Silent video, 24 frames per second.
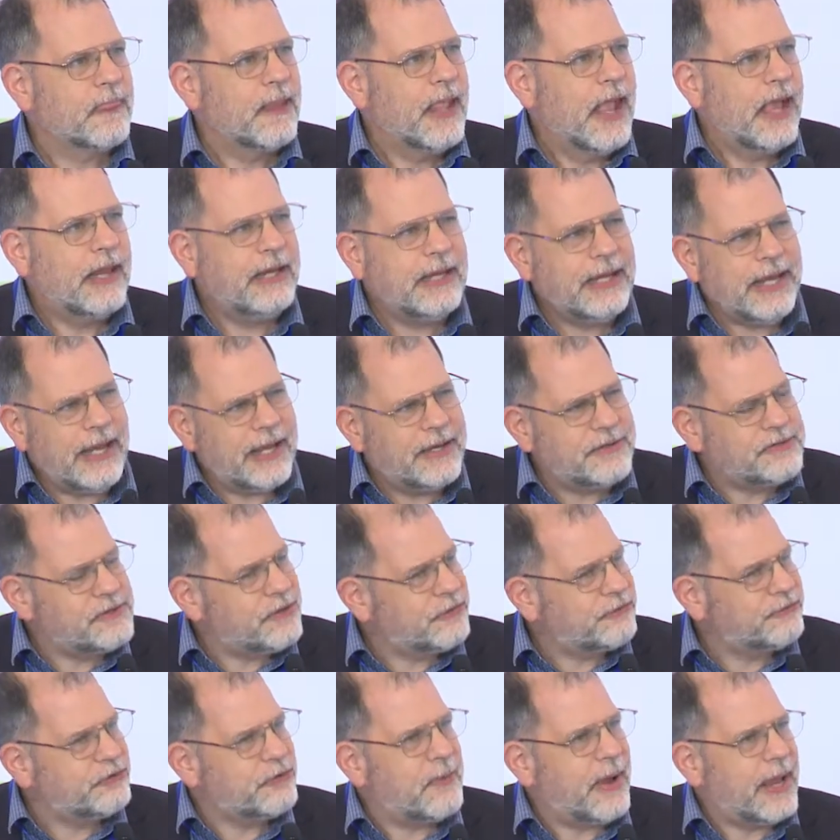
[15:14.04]
And again,
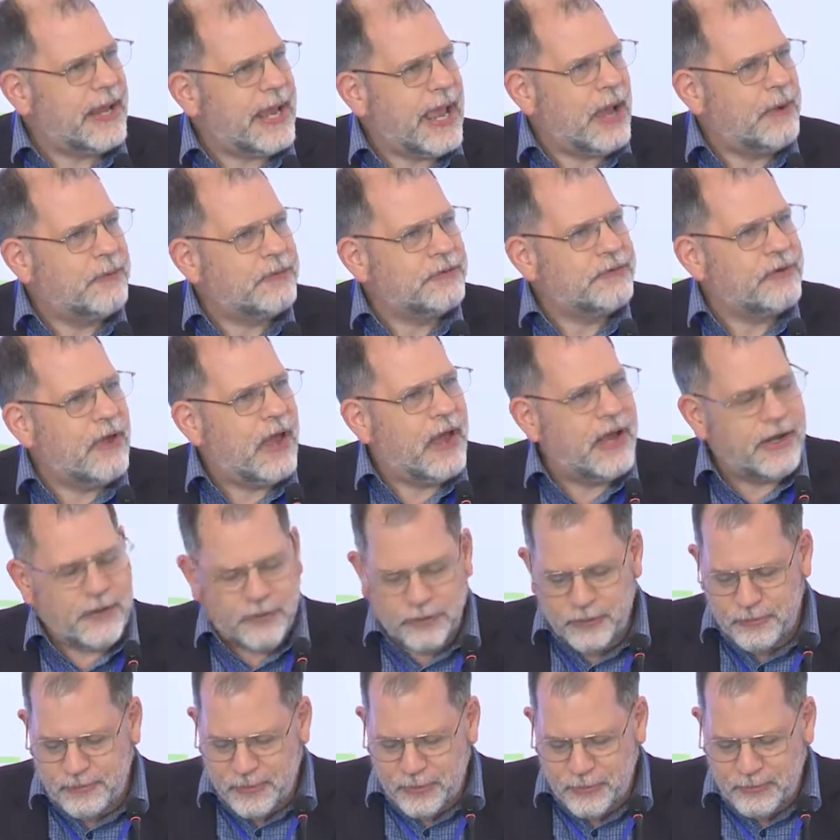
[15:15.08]
just from my
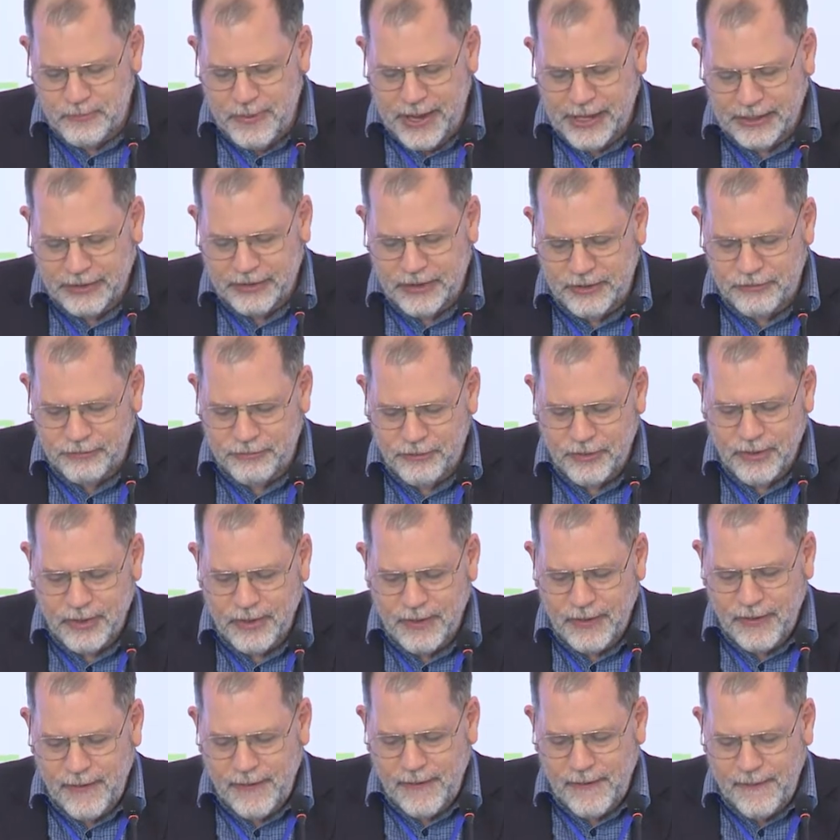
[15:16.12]
outsider's perspective,
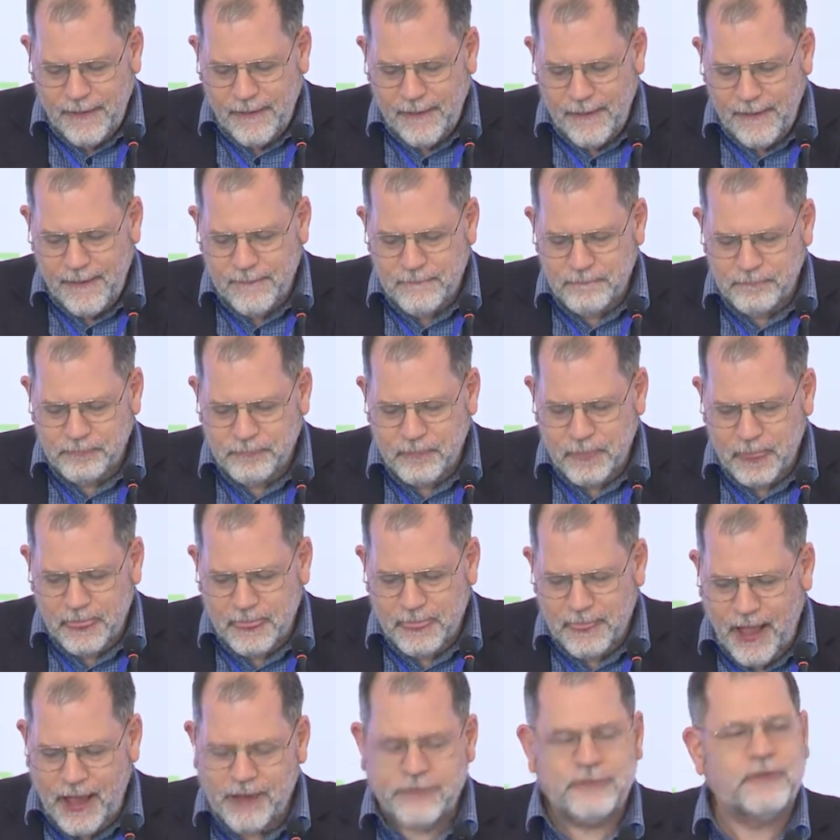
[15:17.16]

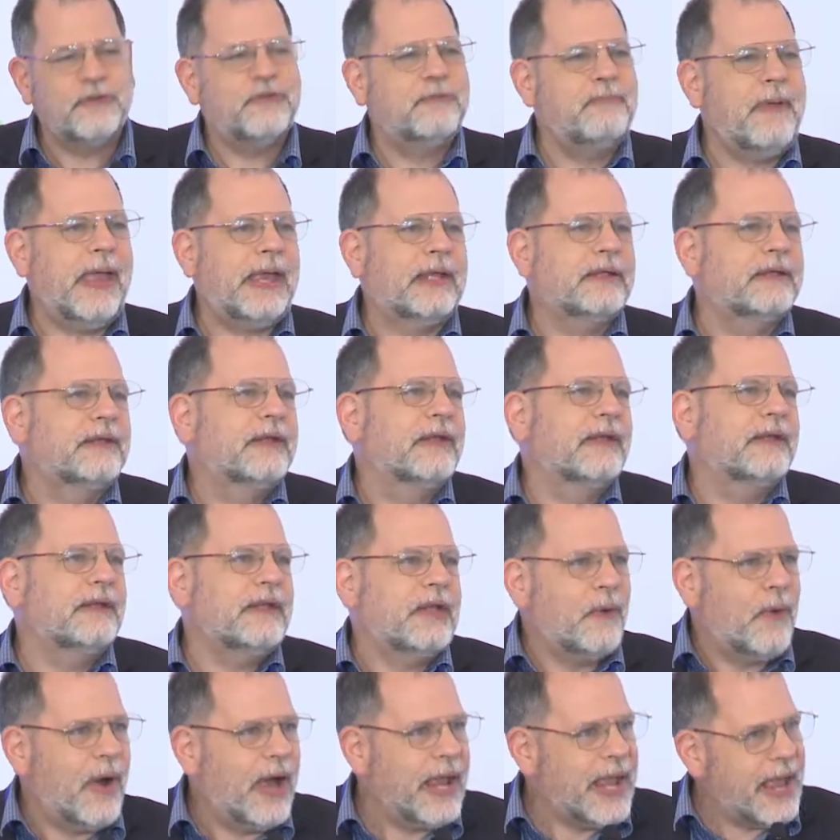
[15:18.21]
I suspect,
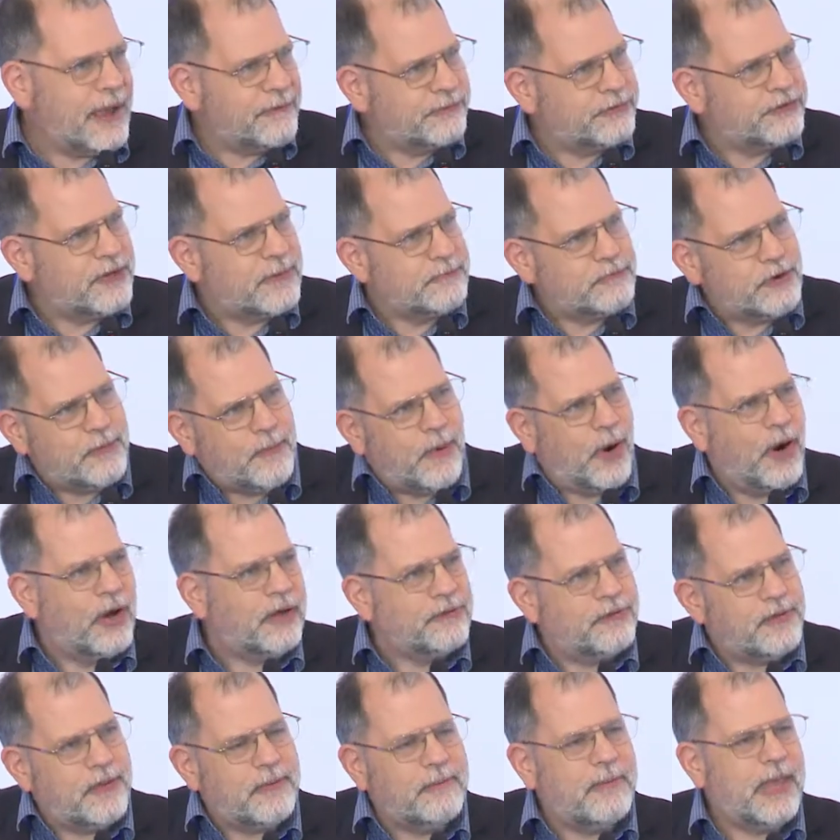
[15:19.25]
I have some
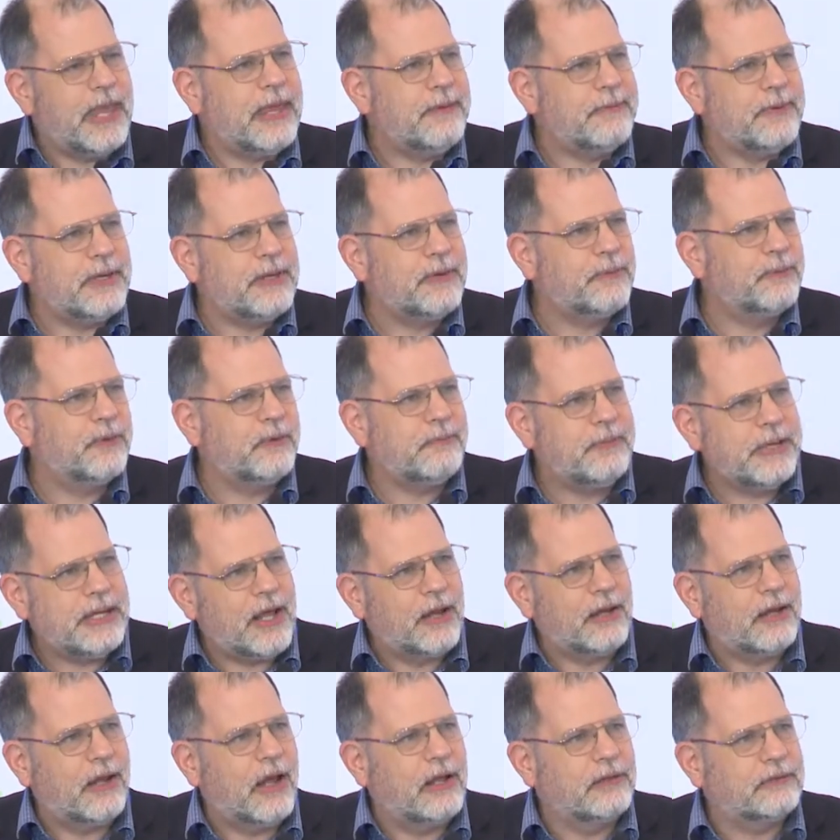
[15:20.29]
remarks that maybe would be
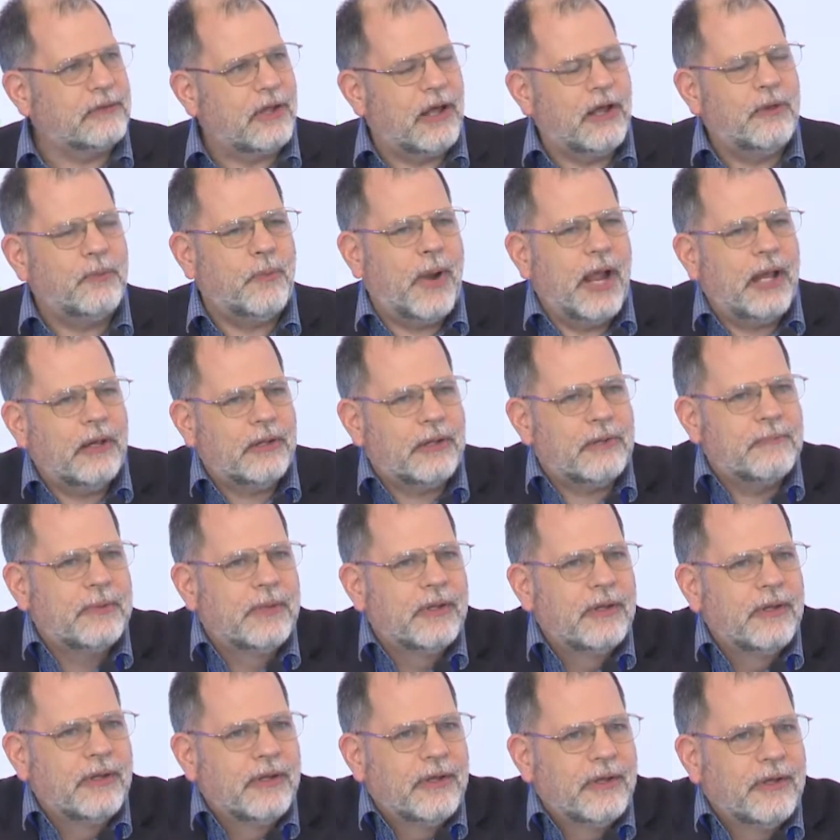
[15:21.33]
unwelcome
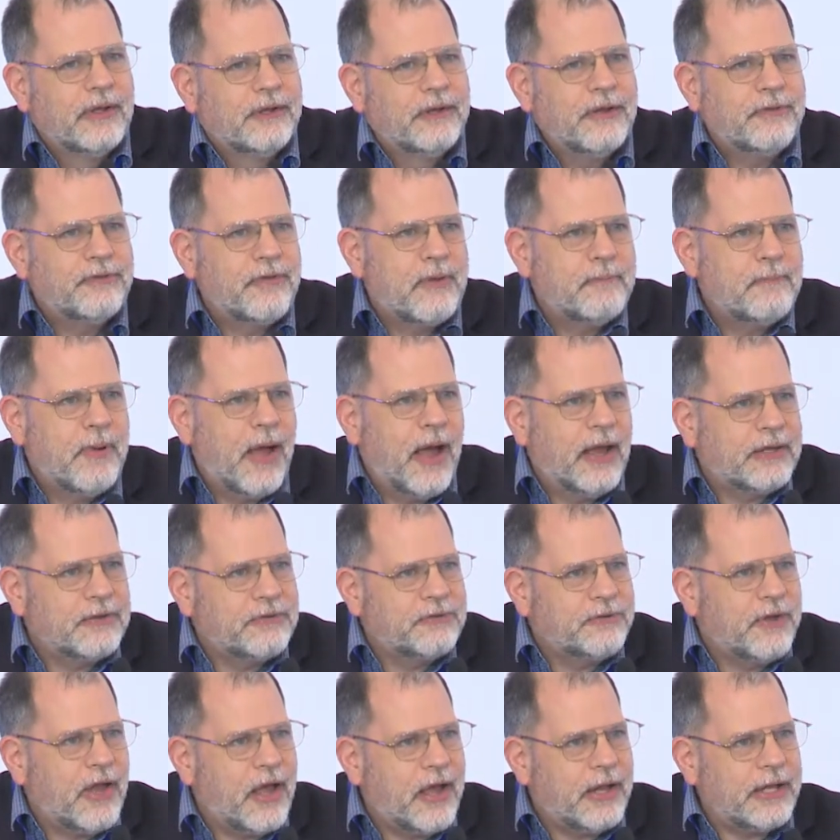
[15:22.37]
to some
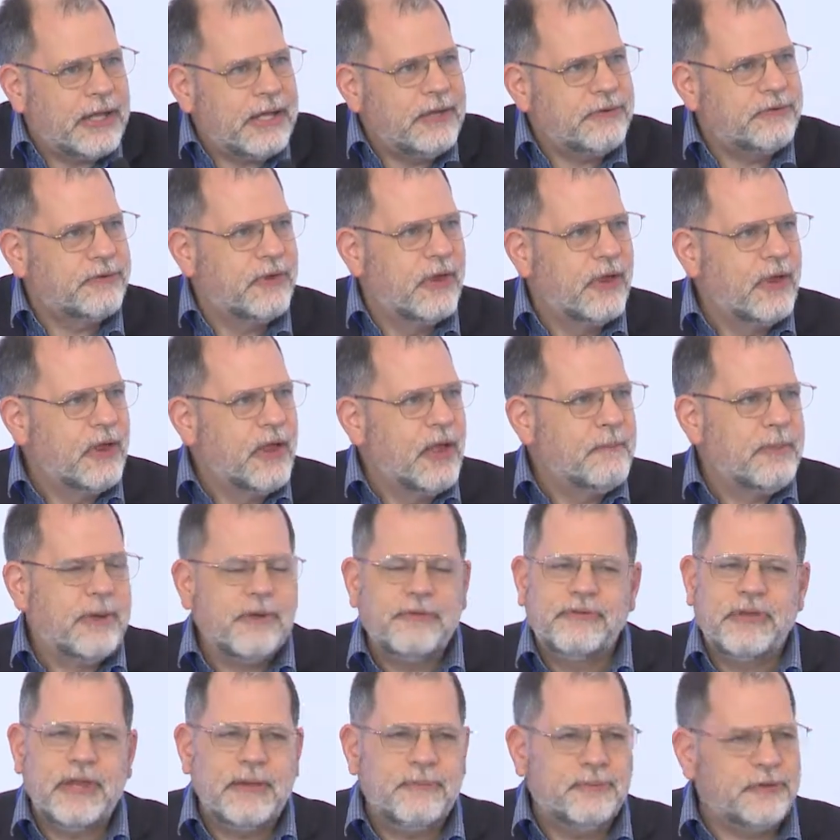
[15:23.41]
Pakistanis, but
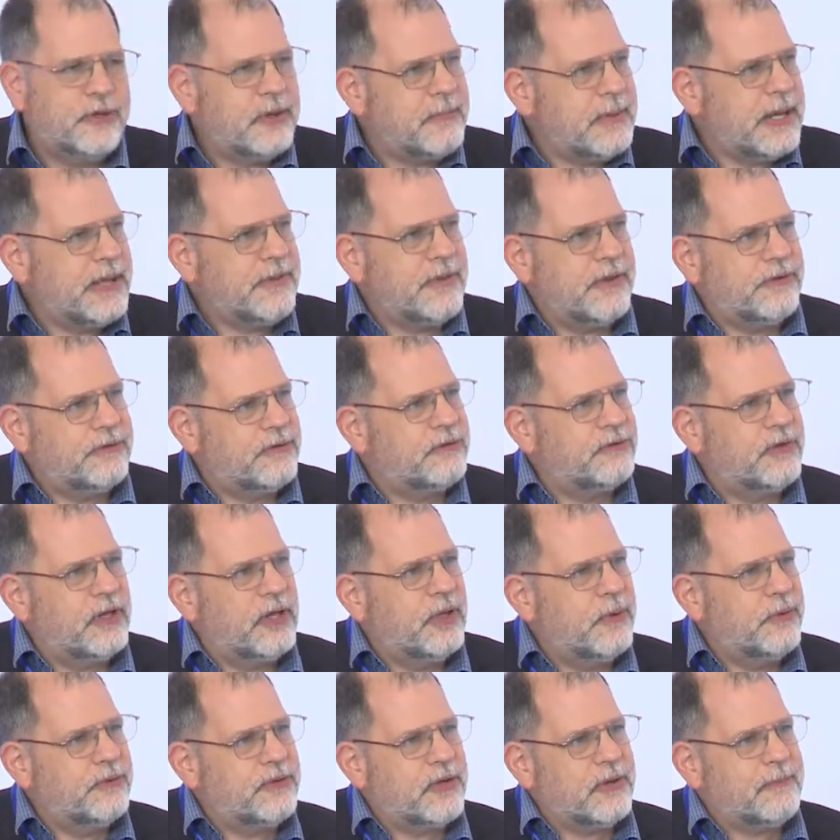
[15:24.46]
it seems to me this is a
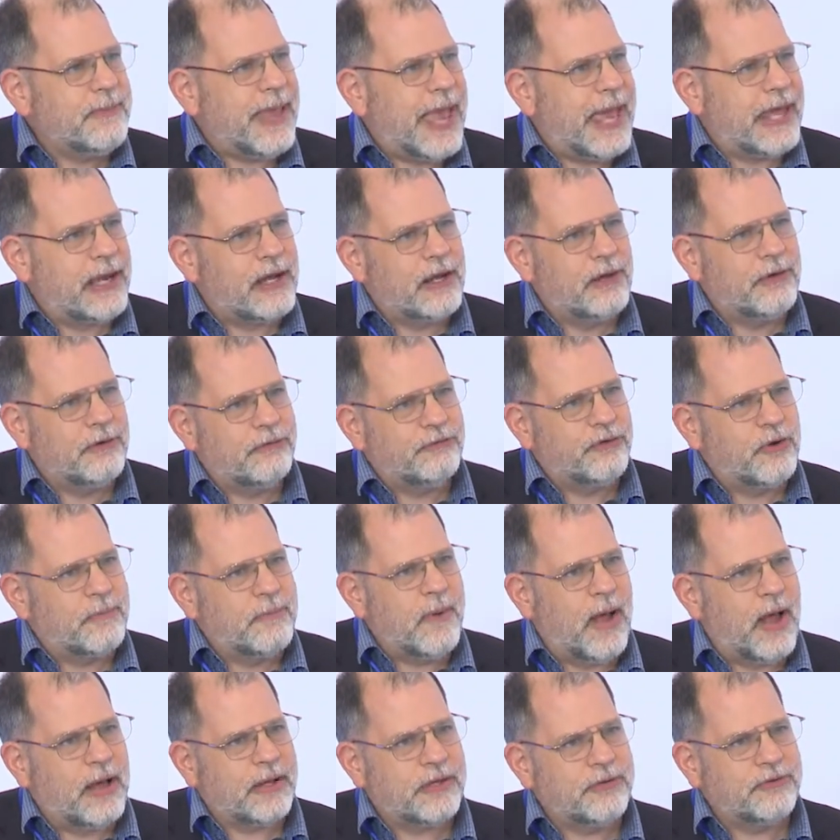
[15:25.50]
losing battle for
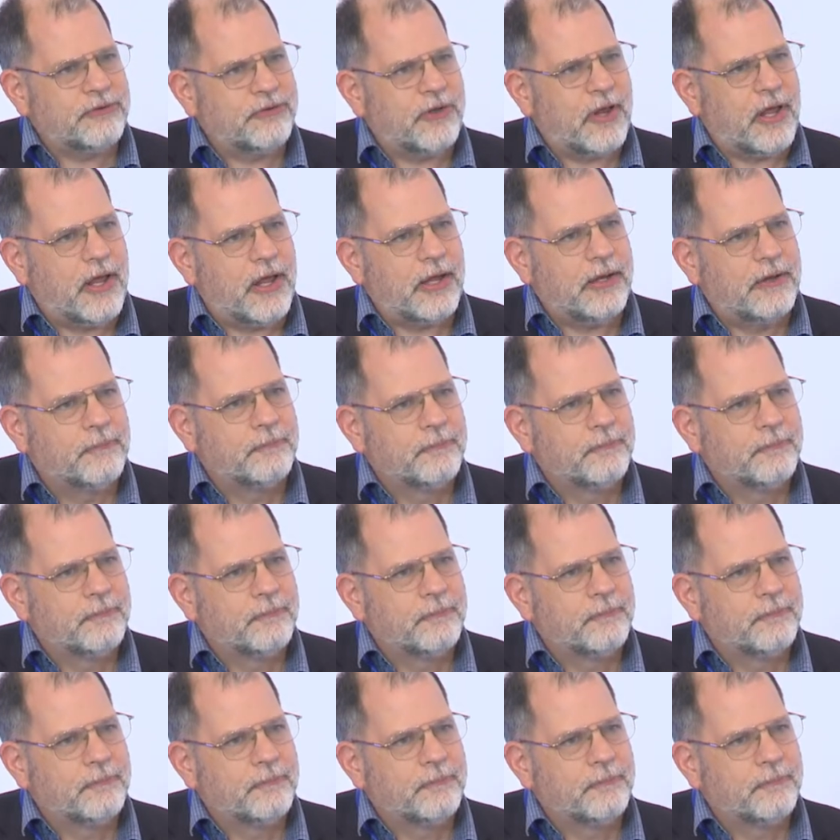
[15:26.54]
Pakistan,